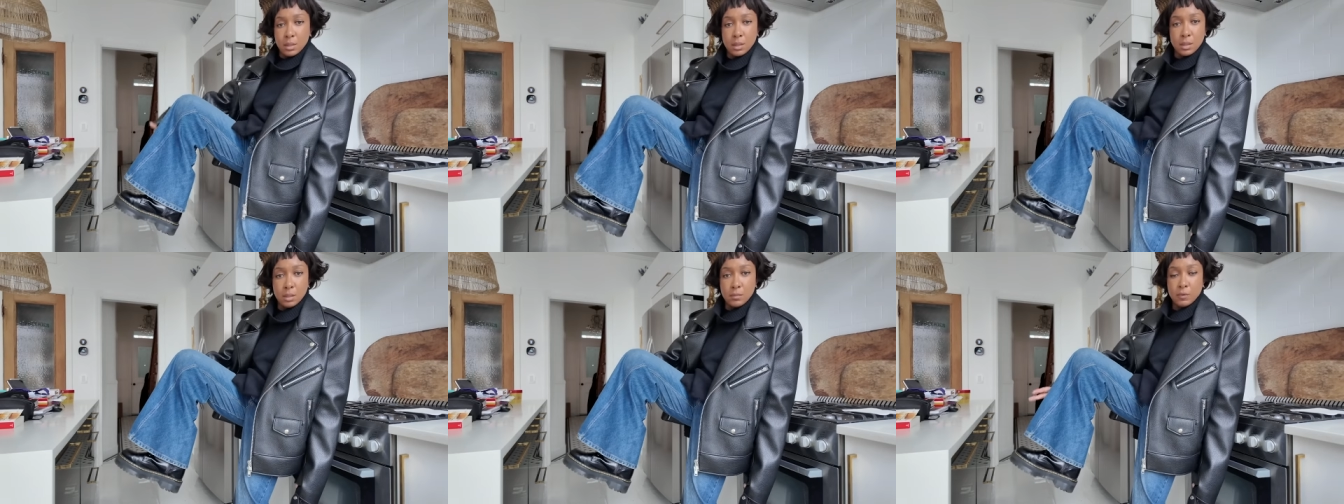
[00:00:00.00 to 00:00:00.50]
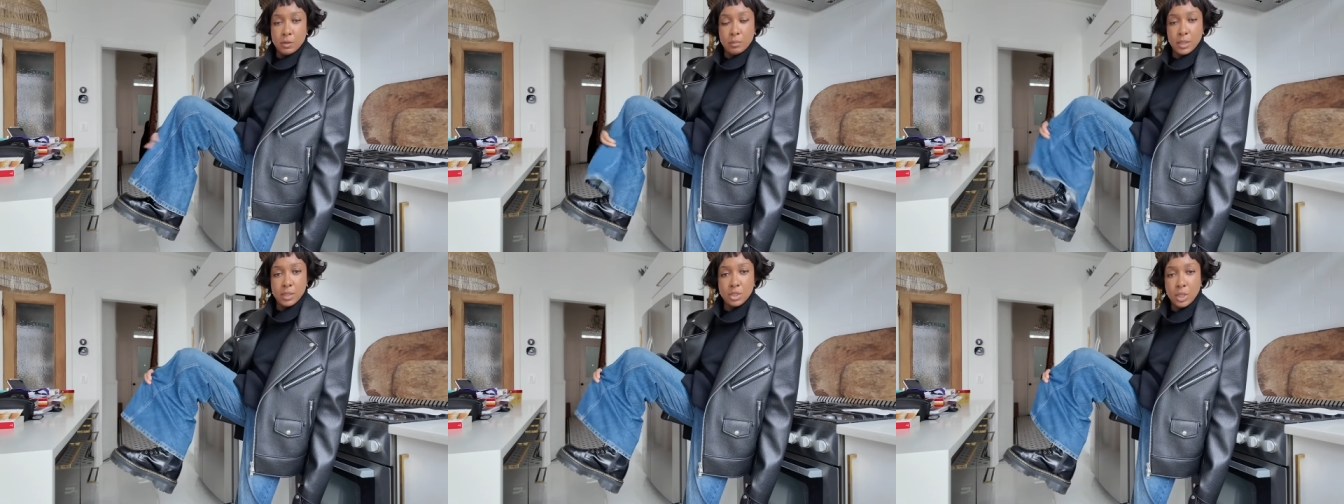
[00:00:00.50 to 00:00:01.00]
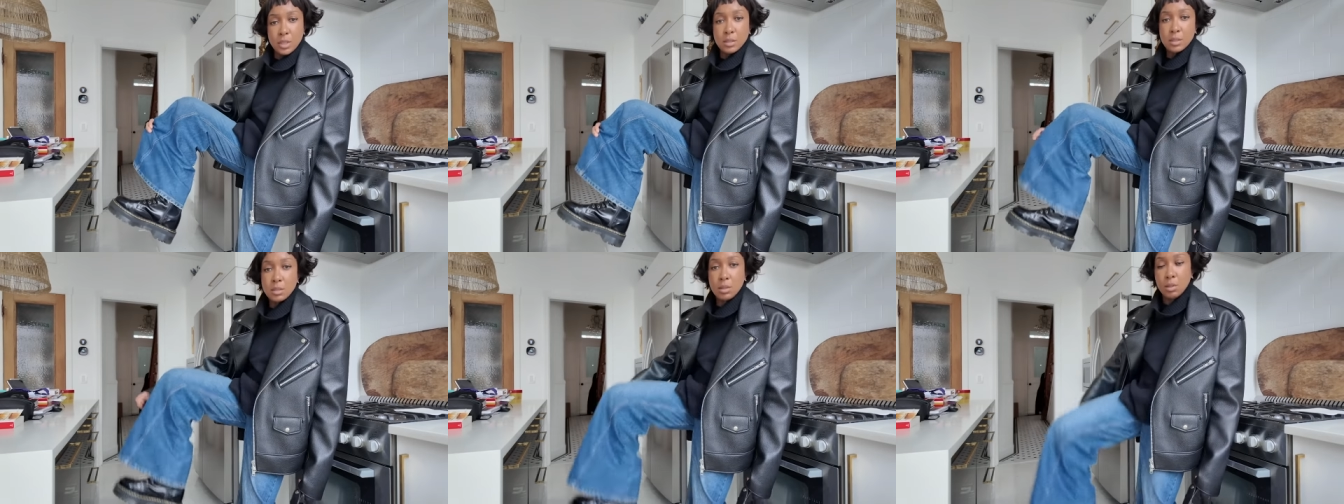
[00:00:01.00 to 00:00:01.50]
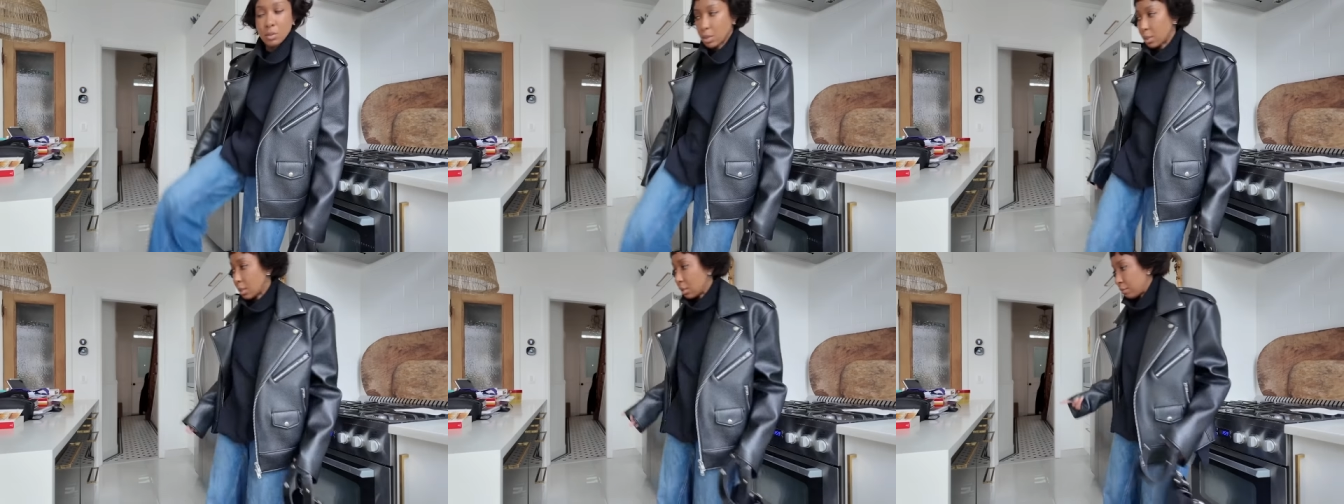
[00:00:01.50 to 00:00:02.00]
And I've got my Jadens on.
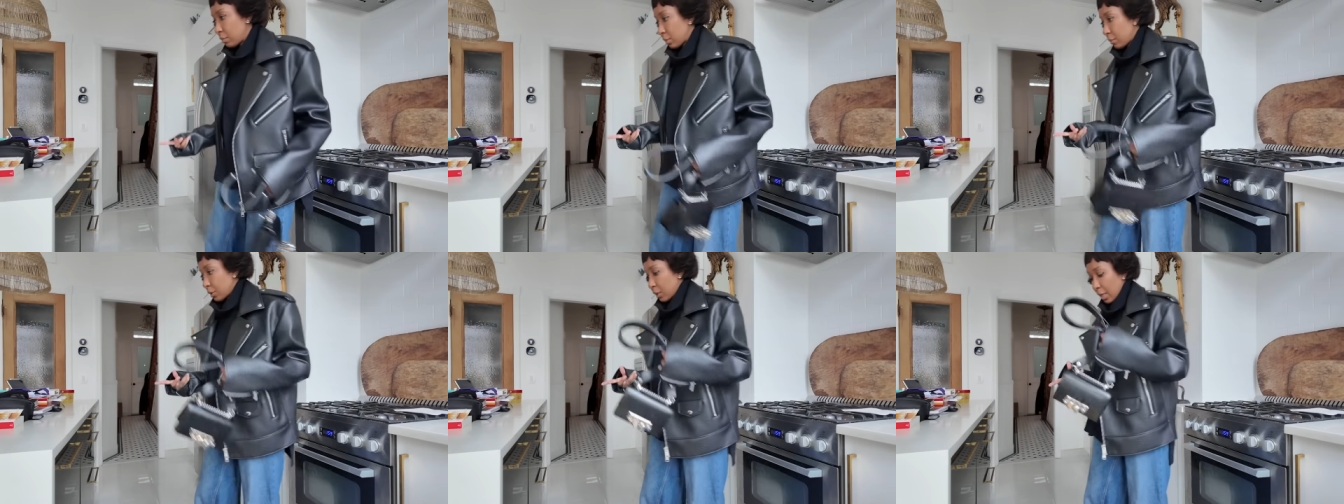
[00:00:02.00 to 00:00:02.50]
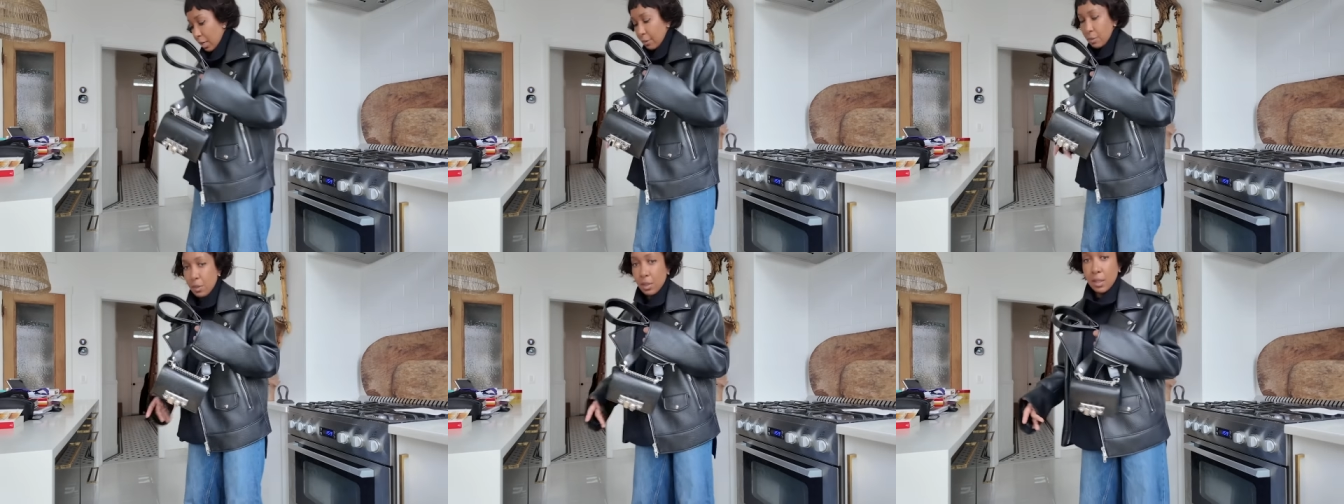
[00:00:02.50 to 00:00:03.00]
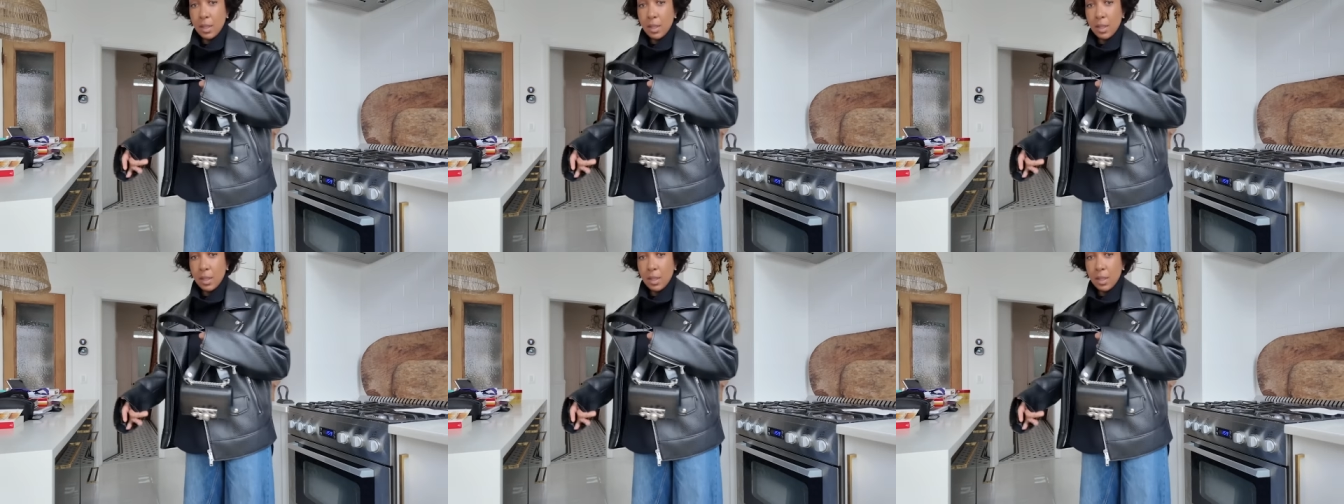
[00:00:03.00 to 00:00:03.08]
Um, I'm going to carry my